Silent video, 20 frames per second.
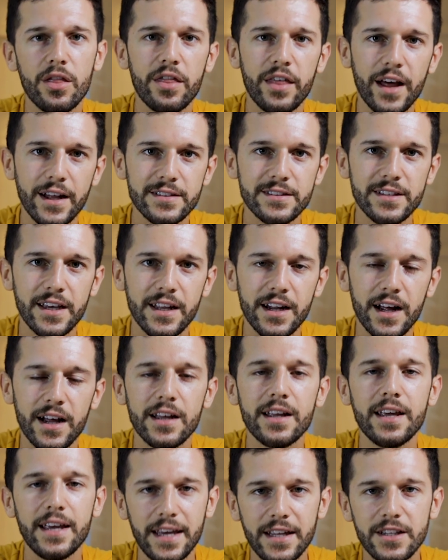that data
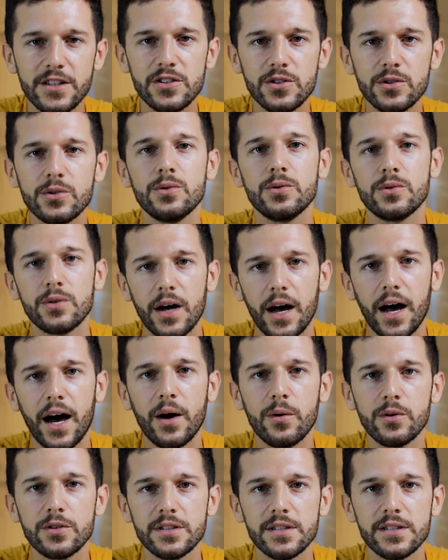into
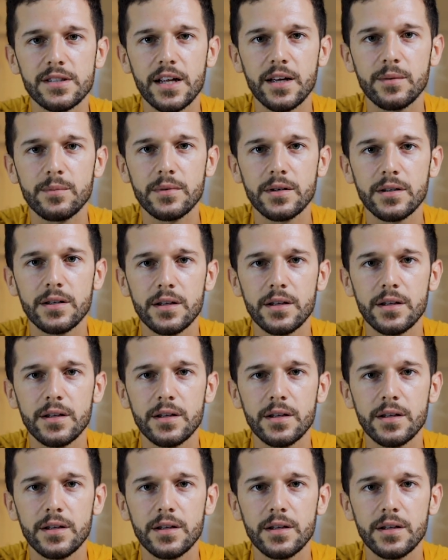our system.